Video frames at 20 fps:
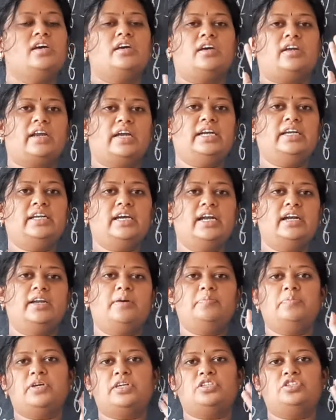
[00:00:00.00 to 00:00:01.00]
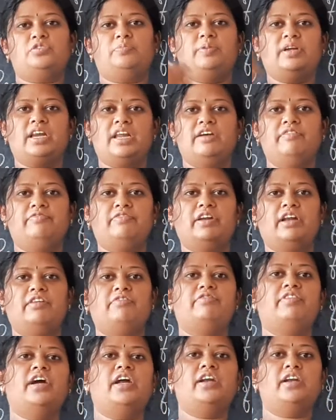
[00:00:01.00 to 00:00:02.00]
Right hand appears to be left,
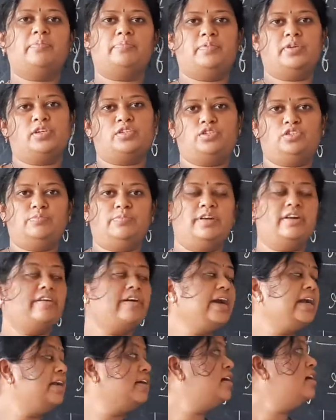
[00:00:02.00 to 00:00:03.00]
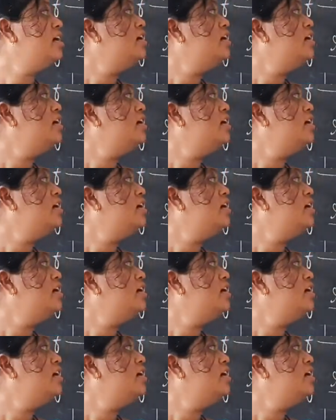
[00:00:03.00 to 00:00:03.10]
left hand appears to be right.